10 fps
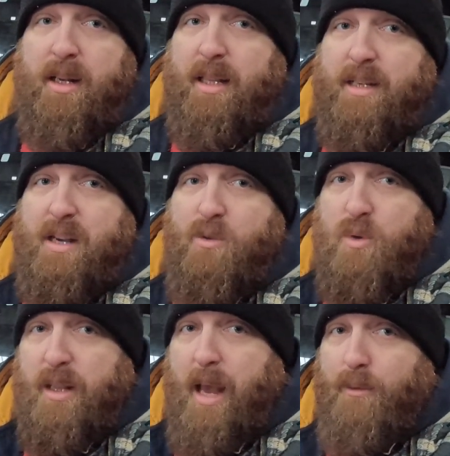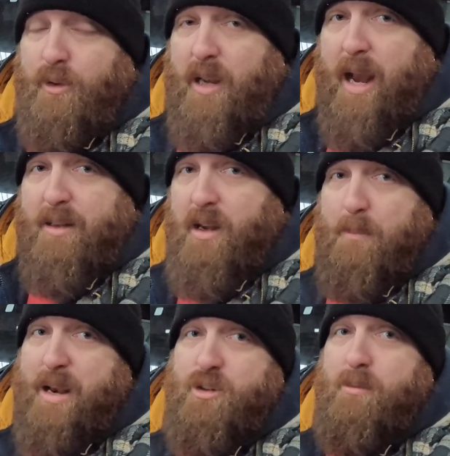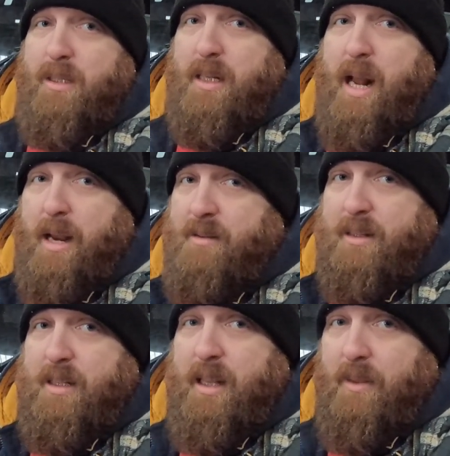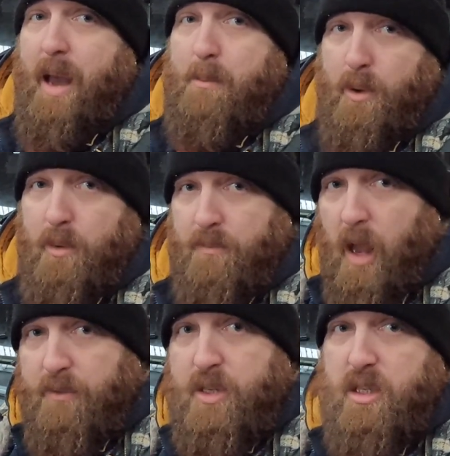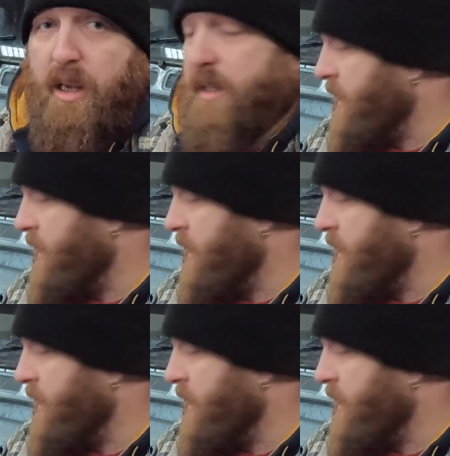Like I said, really helpful guy. Don't pester him on a night or anything like that, but obviously,